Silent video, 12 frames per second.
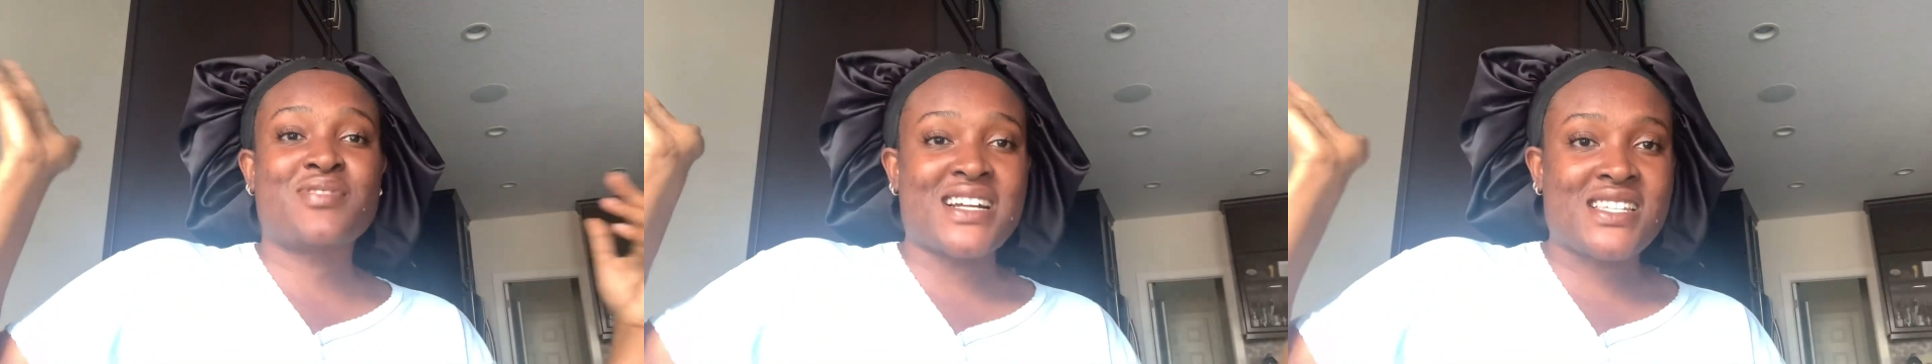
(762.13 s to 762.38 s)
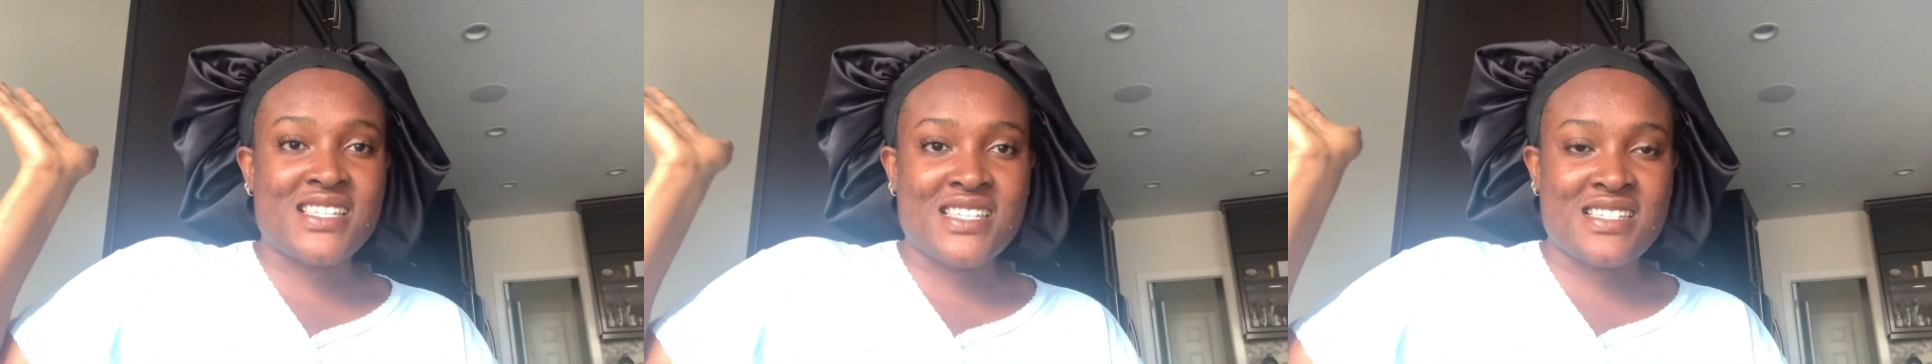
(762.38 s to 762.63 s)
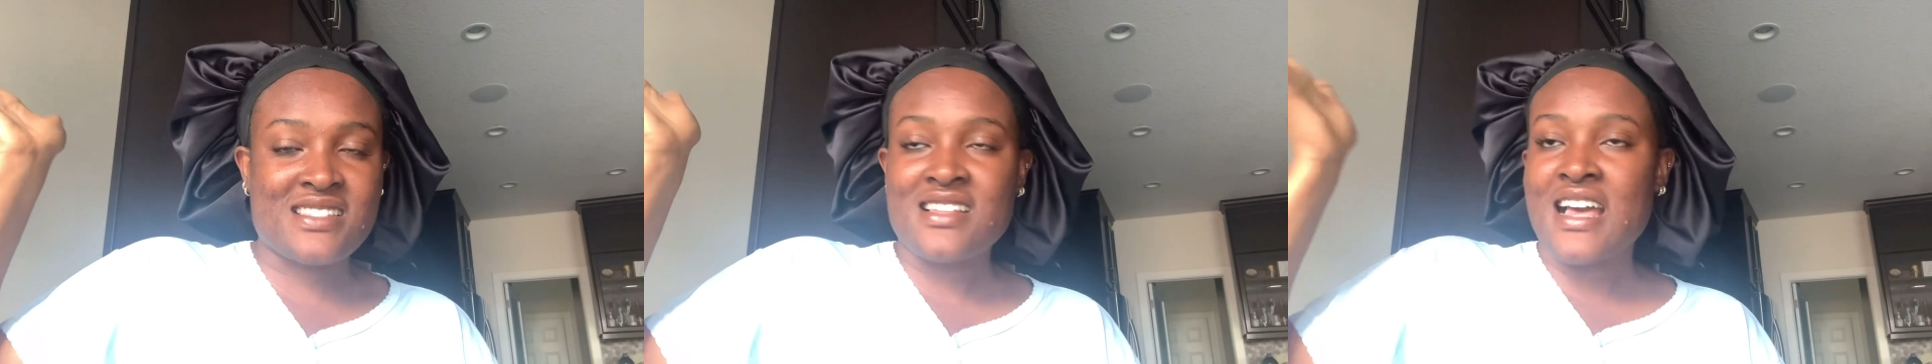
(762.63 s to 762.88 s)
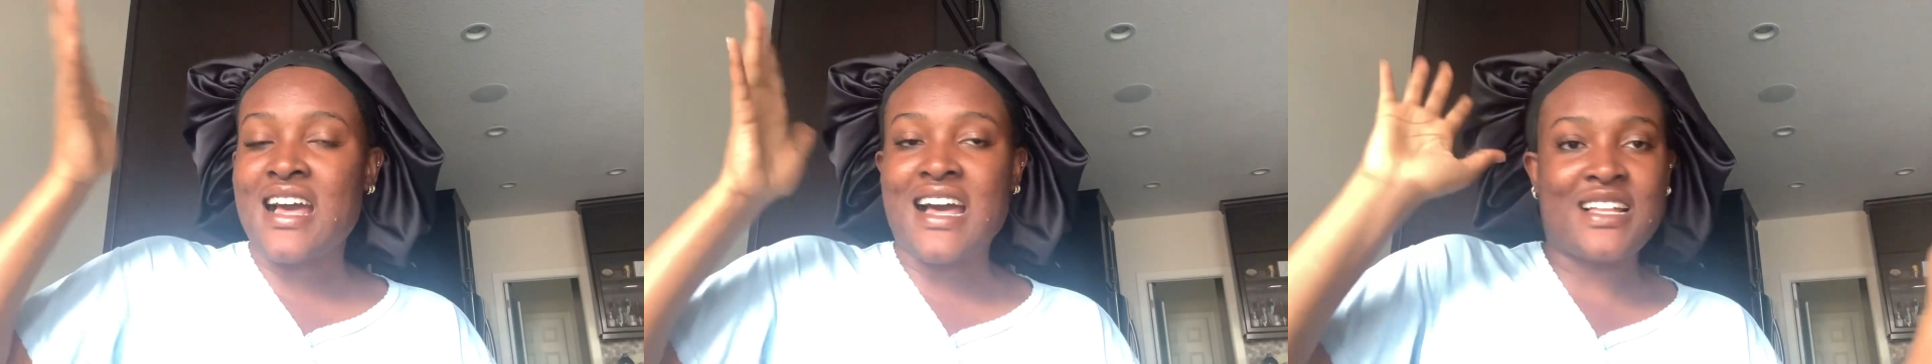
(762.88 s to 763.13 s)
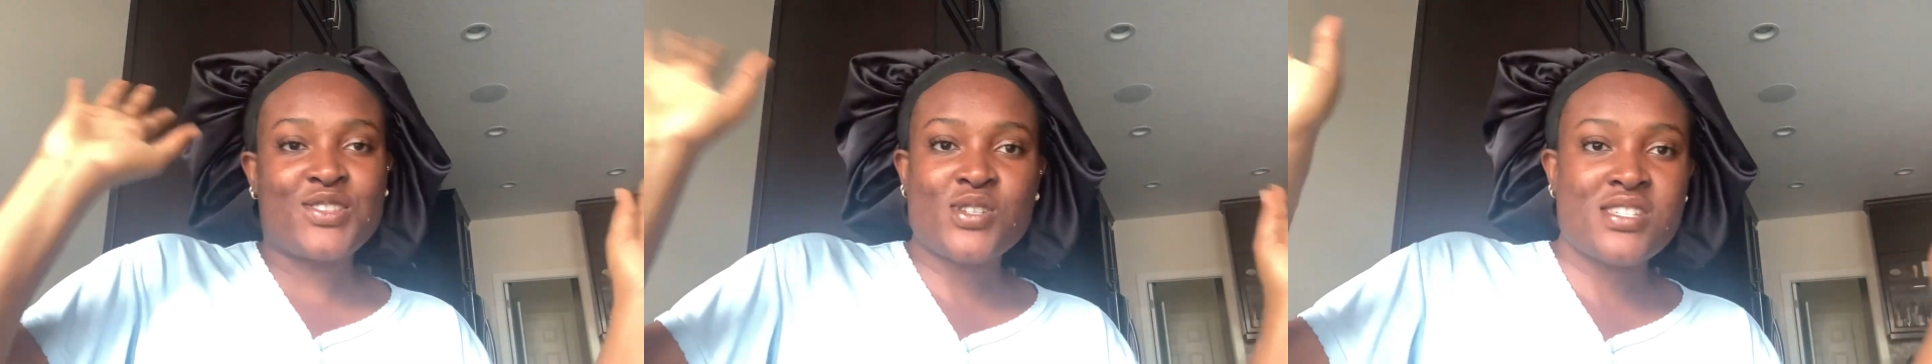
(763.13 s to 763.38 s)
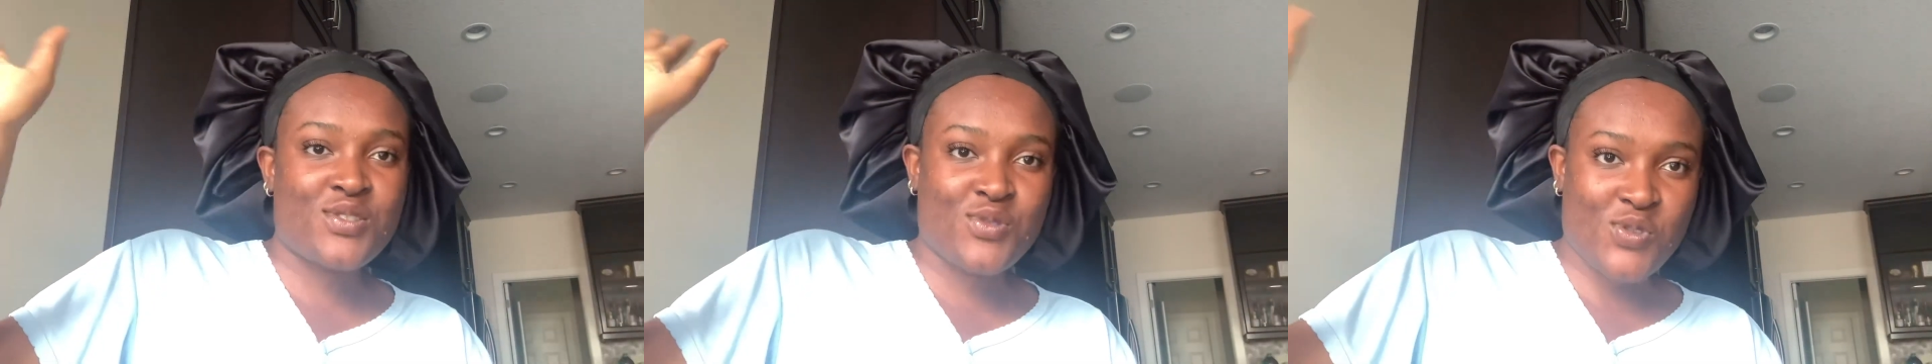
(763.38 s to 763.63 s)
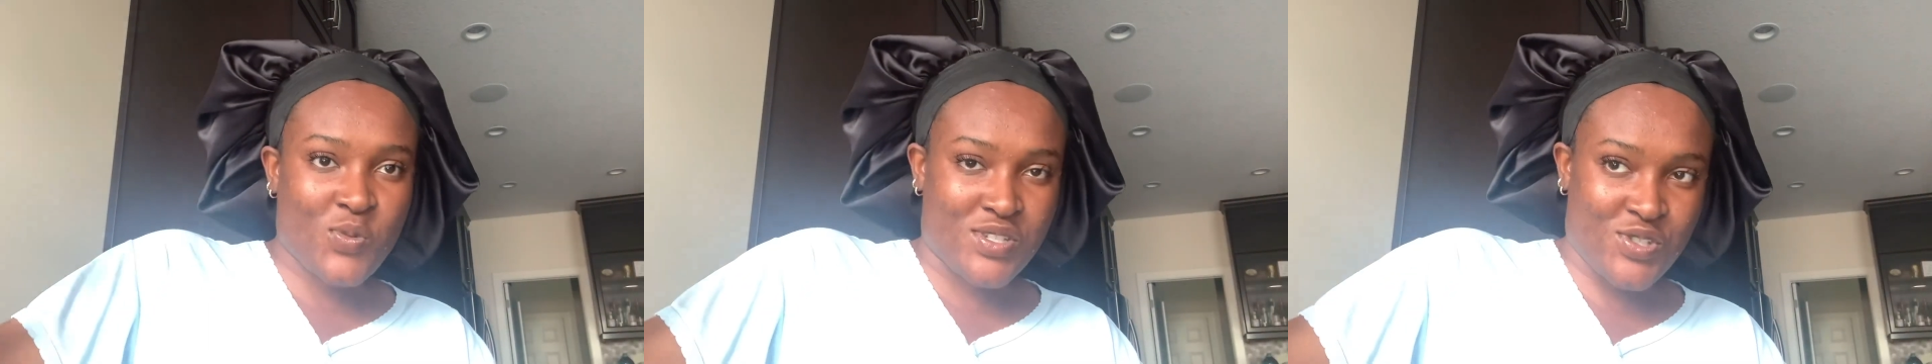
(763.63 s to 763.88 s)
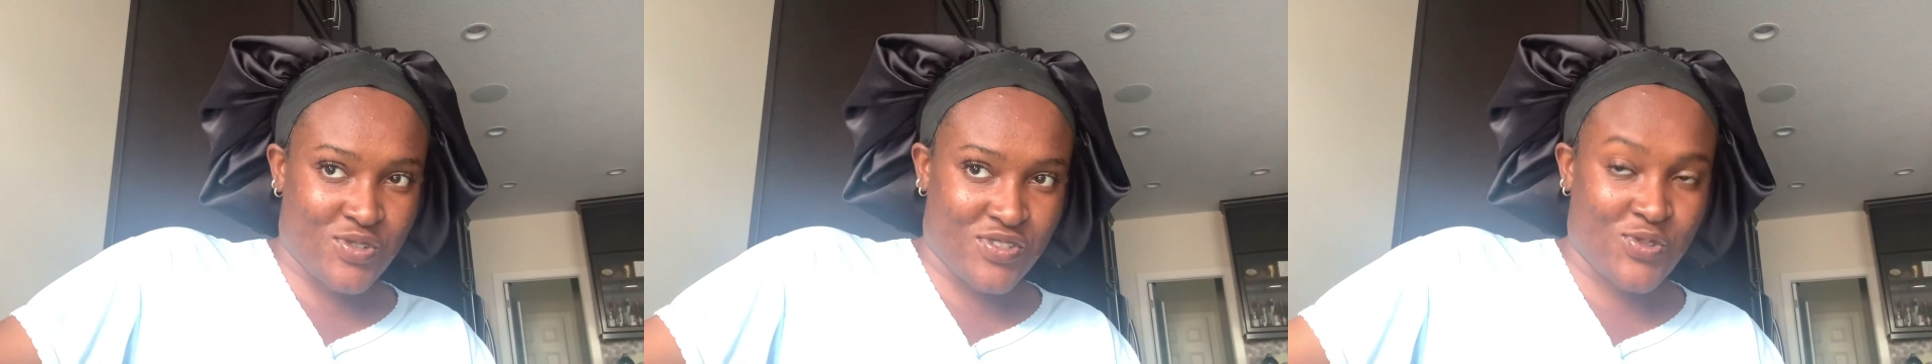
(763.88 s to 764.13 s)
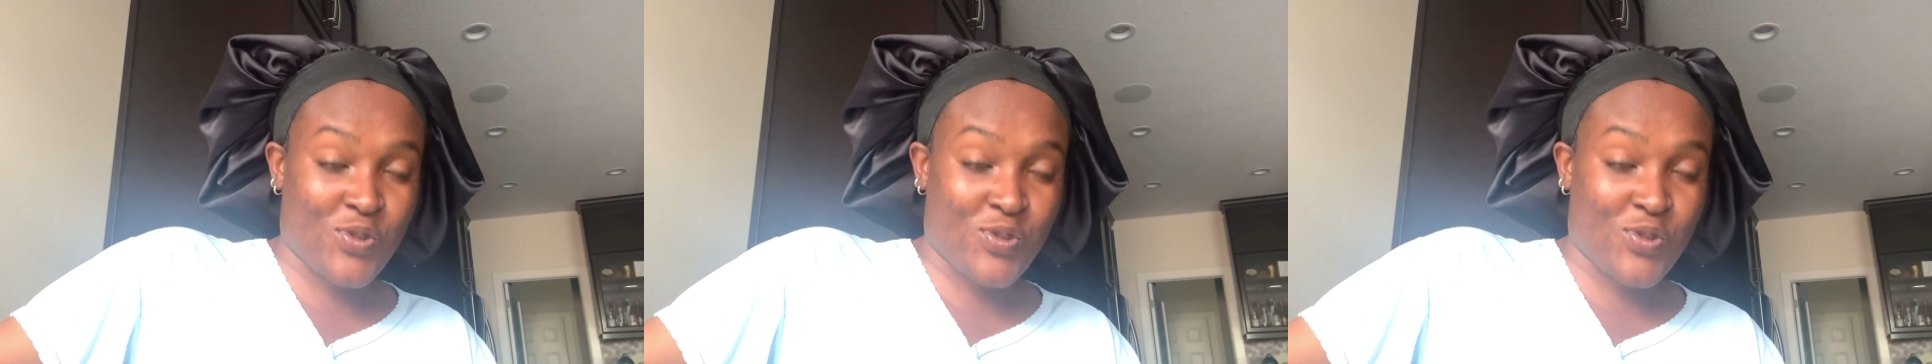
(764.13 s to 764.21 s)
practicing, I had not seen those questions.